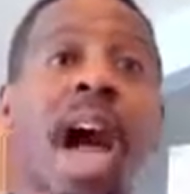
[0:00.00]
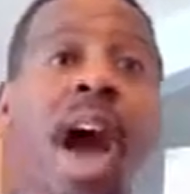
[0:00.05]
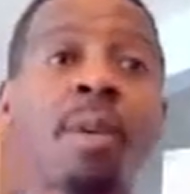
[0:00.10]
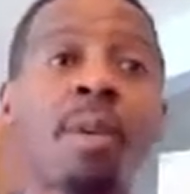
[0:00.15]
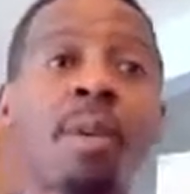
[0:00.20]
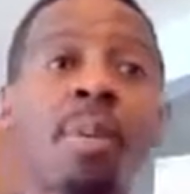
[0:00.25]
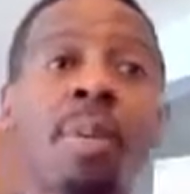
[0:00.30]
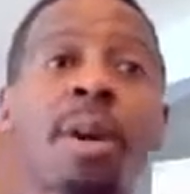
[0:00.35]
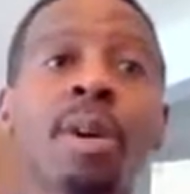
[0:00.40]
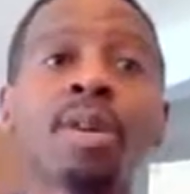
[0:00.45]
I
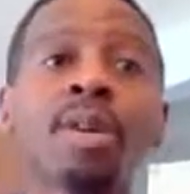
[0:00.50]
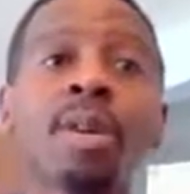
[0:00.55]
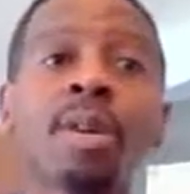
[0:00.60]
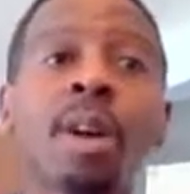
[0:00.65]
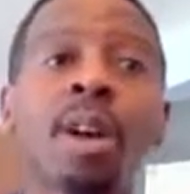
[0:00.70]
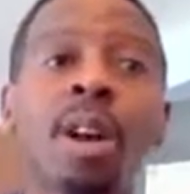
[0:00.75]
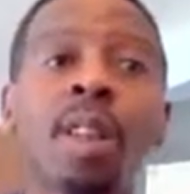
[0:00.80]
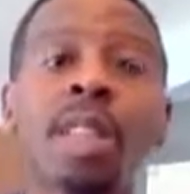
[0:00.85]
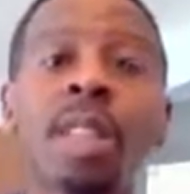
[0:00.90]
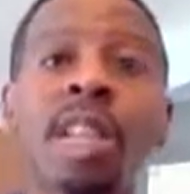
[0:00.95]
will post
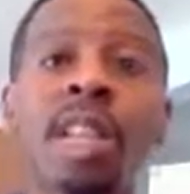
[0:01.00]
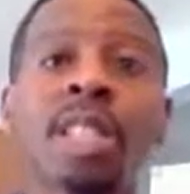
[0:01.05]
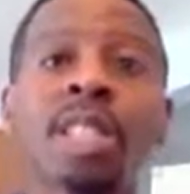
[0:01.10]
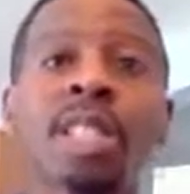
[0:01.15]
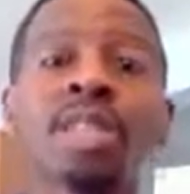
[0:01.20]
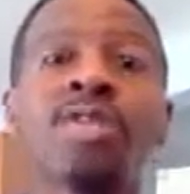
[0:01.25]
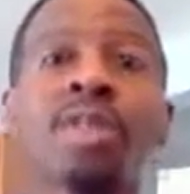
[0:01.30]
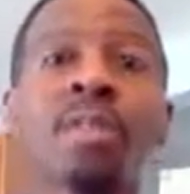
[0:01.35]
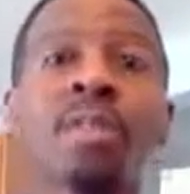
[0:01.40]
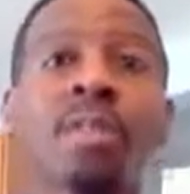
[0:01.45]
all the
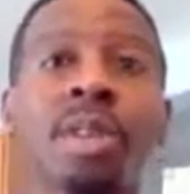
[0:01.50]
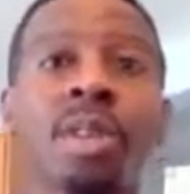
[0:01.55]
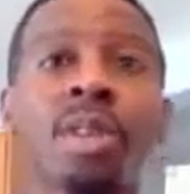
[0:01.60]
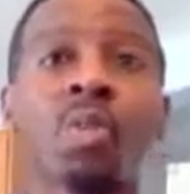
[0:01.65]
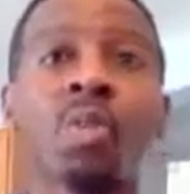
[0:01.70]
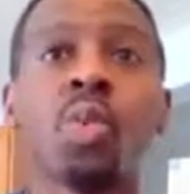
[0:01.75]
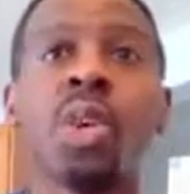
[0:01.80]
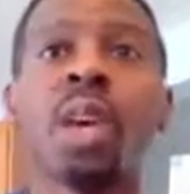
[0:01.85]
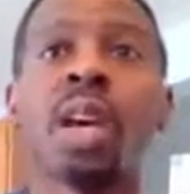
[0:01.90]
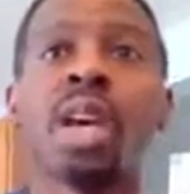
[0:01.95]
lessons from
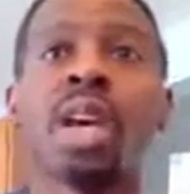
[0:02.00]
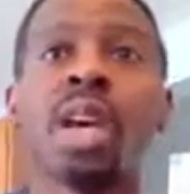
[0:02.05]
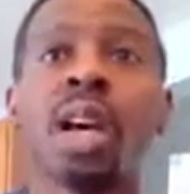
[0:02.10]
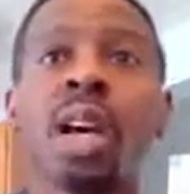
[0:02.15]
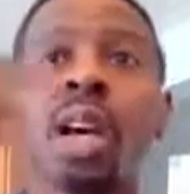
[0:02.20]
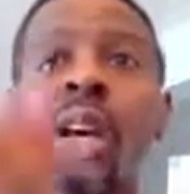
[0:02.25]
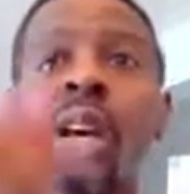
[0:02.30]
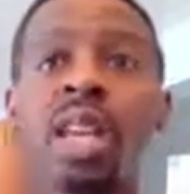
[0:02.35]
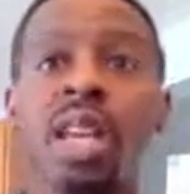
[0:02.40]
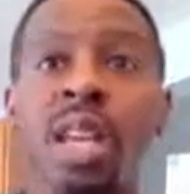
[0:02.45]
this week
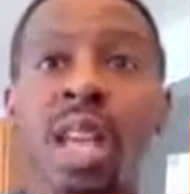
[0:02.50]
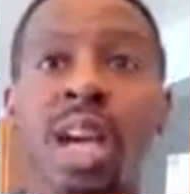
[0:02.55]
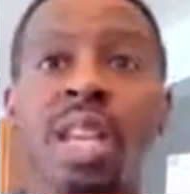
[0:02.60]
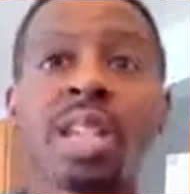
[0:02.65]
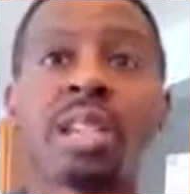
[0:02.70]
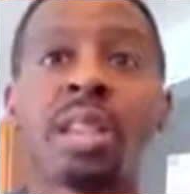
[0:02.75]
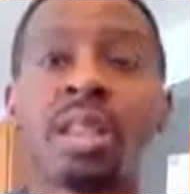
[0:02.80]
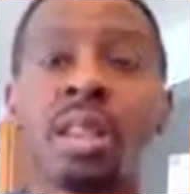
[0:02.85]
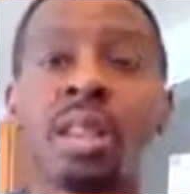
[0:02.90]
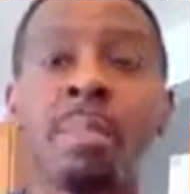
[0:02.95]

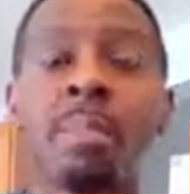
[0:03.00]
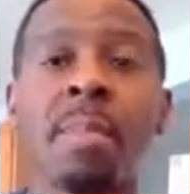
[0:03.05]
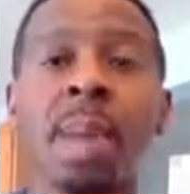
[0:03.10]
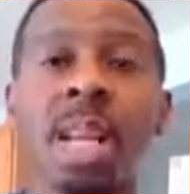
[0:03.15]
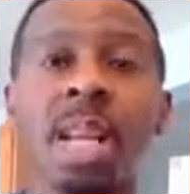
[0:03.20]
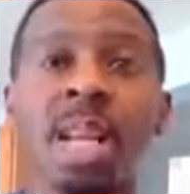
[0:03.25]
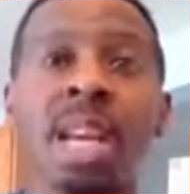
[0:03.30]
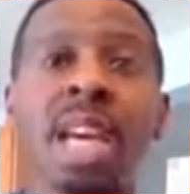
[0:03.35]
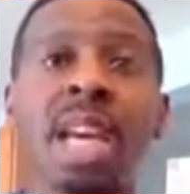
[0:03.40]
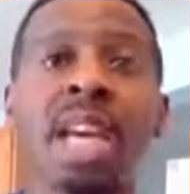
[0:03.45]
next
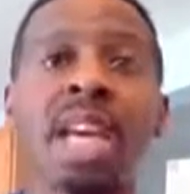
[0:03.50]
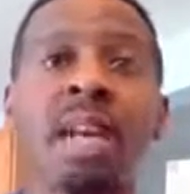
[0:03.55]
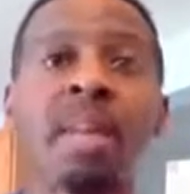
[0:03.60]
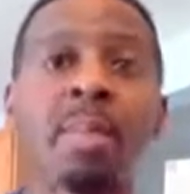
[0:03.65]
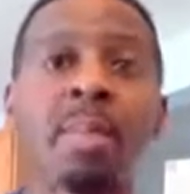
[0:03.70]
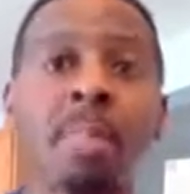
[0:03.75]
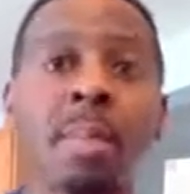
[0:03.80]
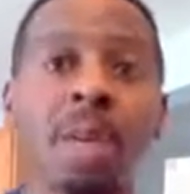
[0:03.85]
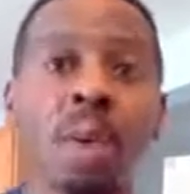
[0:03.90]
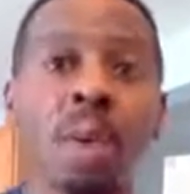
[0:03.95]

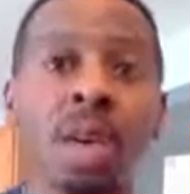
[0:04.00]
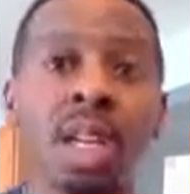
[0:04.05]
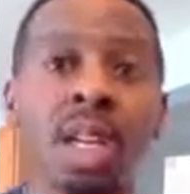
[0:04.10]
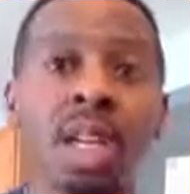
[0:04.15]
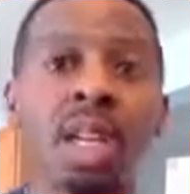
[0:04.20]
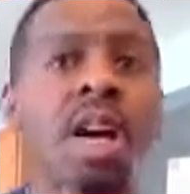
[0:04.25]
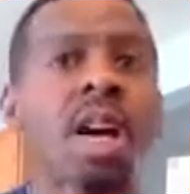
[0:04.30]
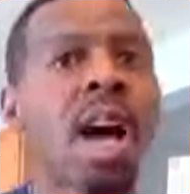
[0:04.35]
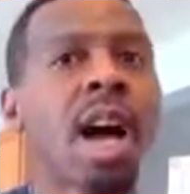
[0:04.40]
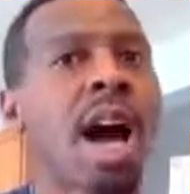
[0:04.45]
Monday
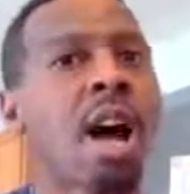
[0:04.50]
morning.